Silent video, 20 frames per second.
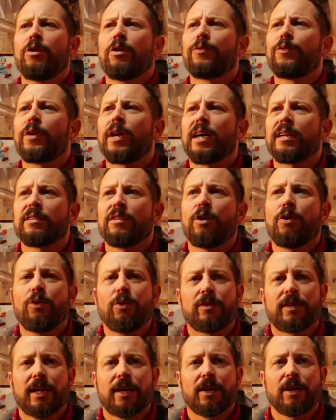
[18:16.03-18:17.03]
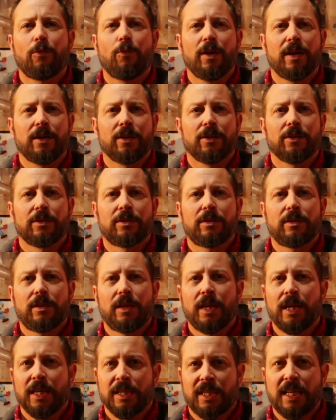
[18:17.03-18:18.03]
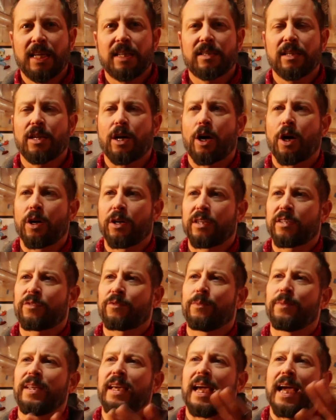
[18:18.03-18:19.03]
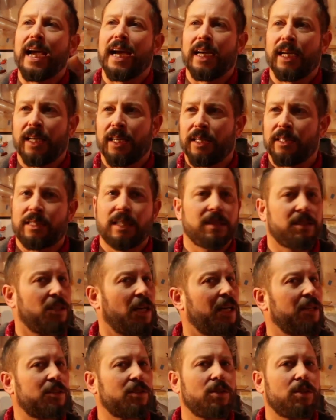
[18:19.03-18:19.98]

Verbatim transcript: know if you guys know who Terry Winters is. He's an artist from the 80s. He's not